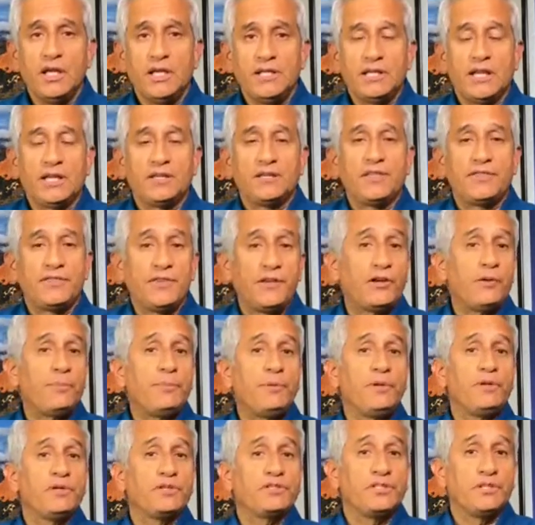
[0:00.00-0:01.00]
Now, the
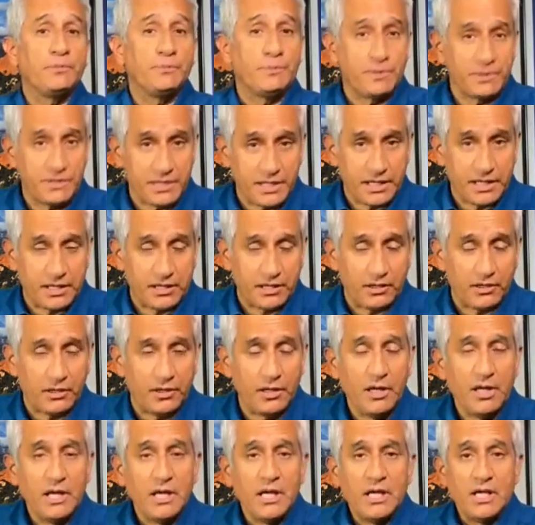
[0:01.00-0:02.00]
therapeutics in particular,
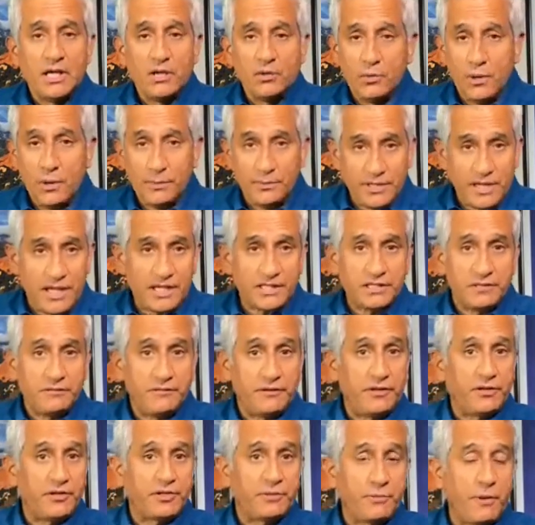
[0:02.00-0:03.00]

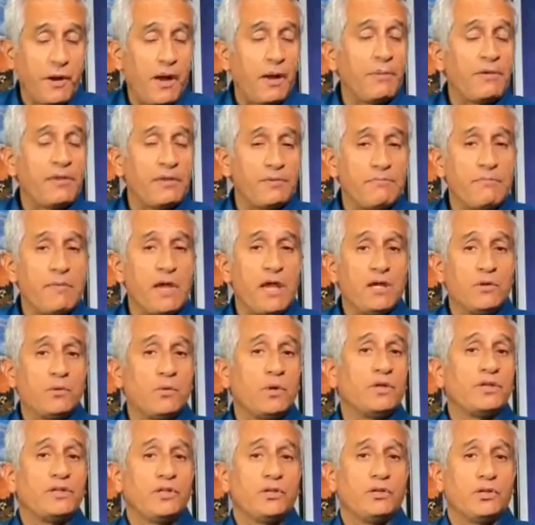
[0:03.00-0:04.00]
remdesivir is probably the main
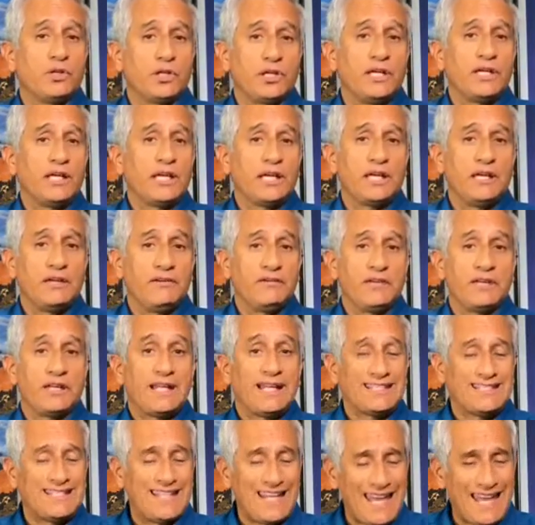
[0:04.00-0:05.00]
one they're looking at giving.
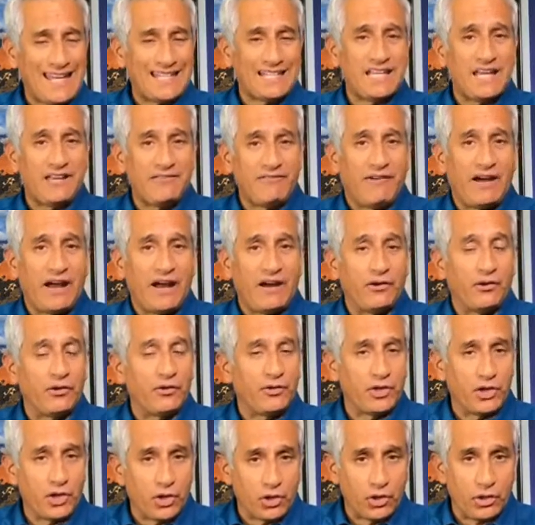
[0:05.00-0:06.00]
That's an antiviral.
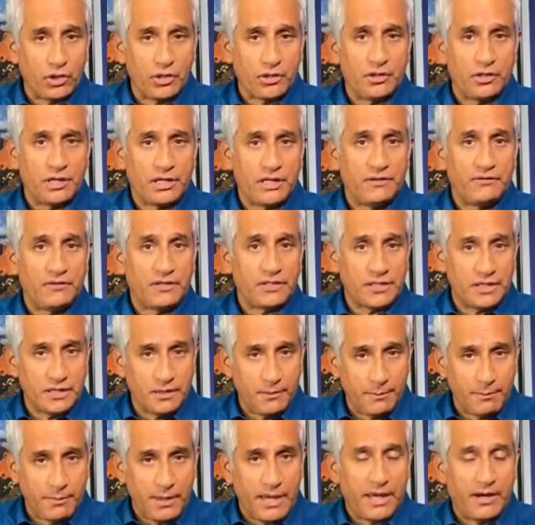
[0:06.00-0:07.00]
The earlier you give it, the
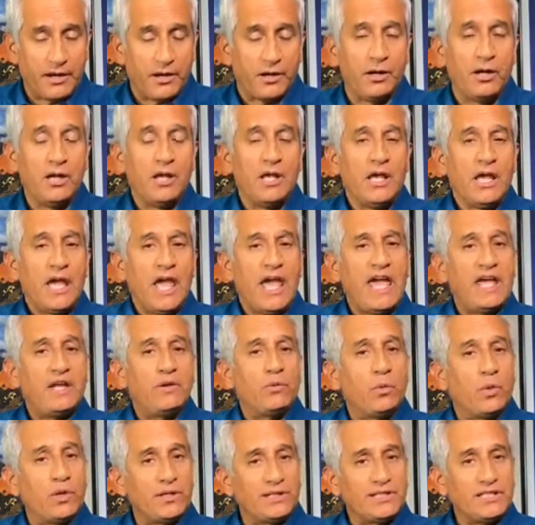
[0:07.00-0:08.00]
better.
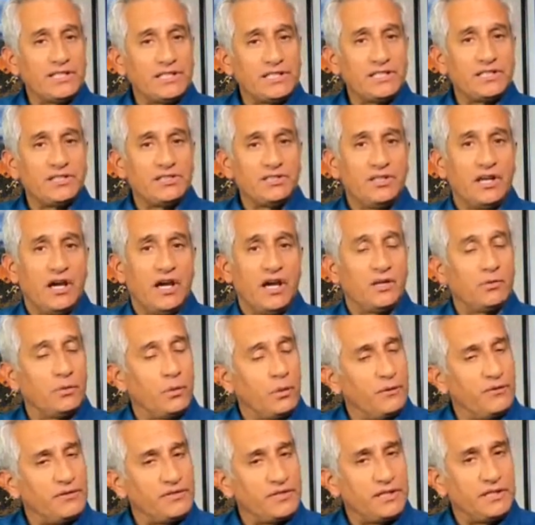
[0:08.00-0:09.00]
And what this has done, what
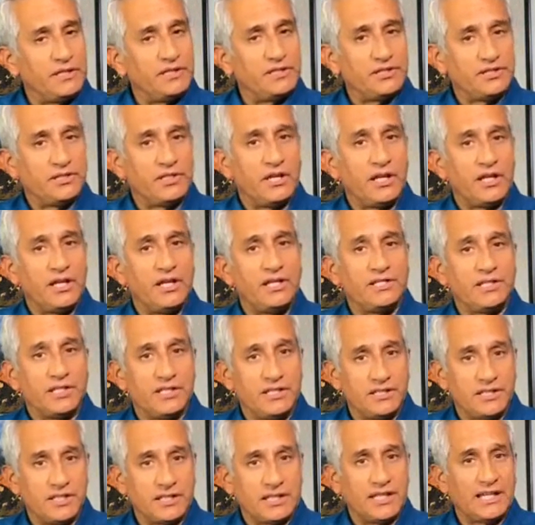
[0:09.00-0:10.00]
we've seen in studies,
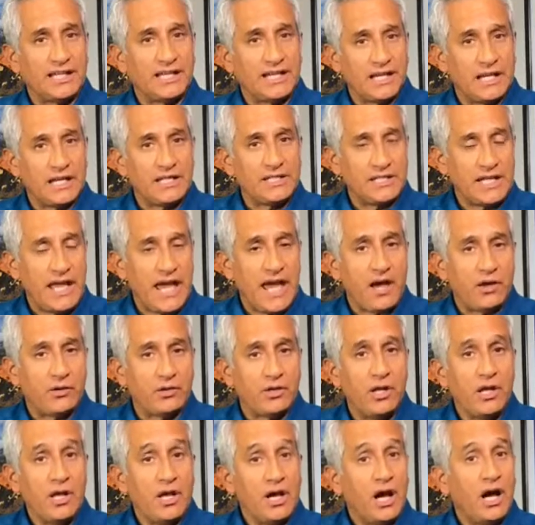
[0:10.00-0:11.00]
is it can cut
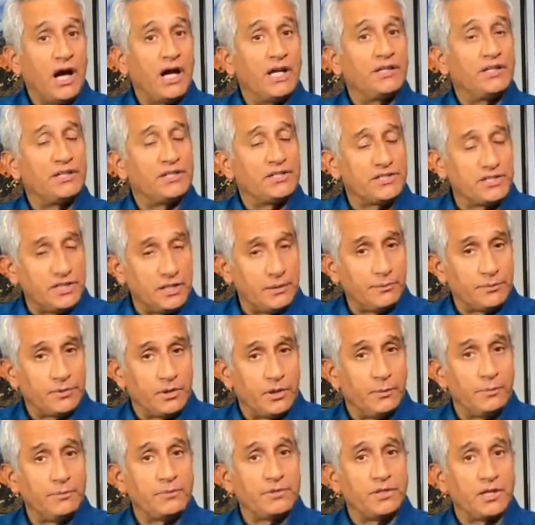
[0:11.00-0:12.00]
down on the
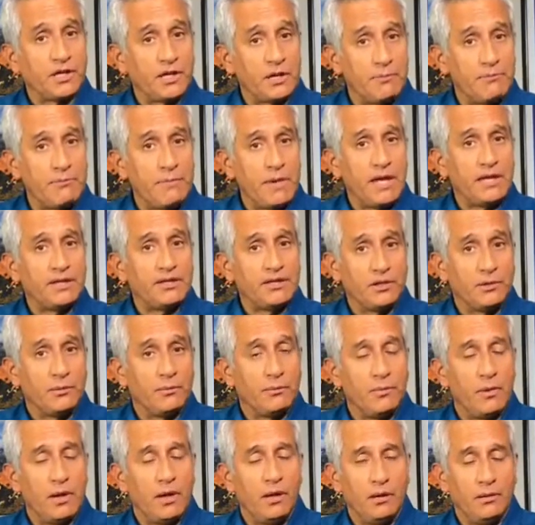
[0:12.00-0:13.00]
symptoms. It can make
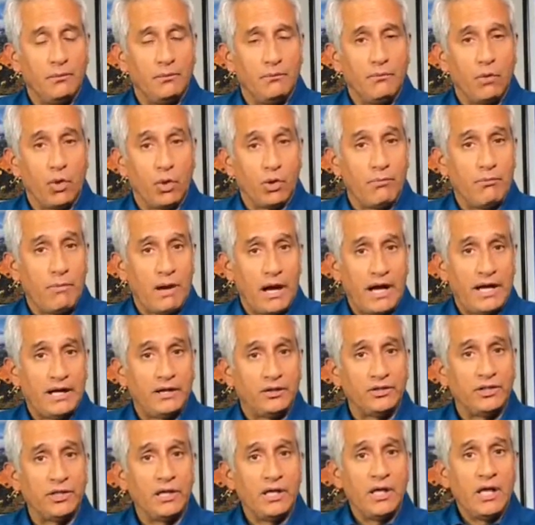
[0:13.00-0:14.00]
them more
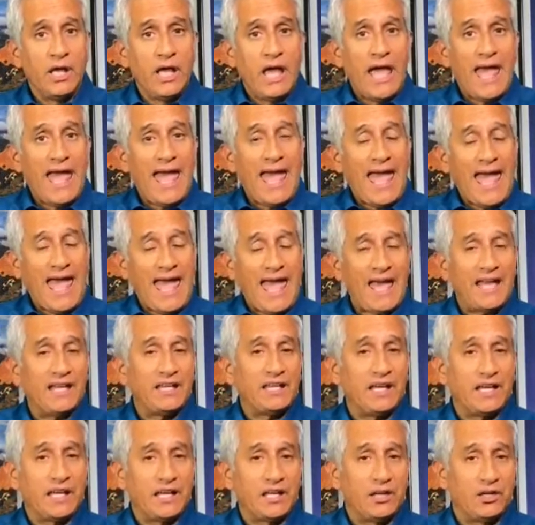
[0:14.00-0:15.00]
mild. And
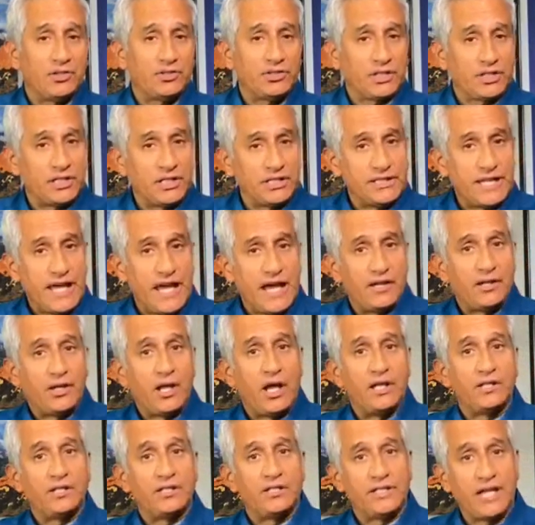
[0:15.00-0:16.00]
it can also cut down
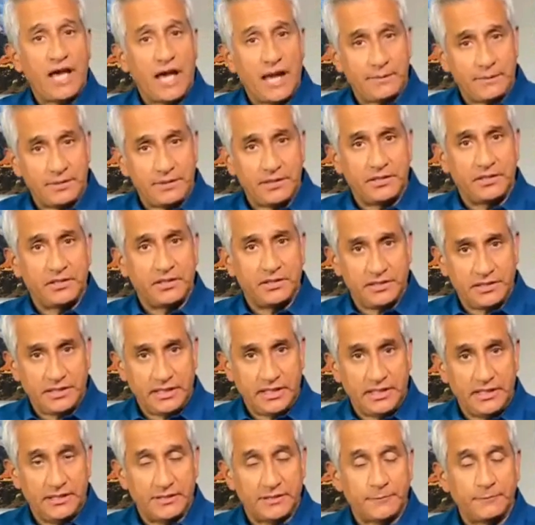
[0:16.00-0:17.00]
on the time of the
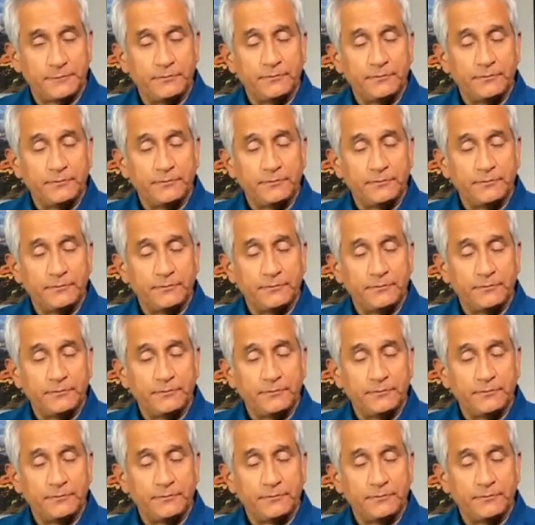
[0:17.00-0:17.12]
disease.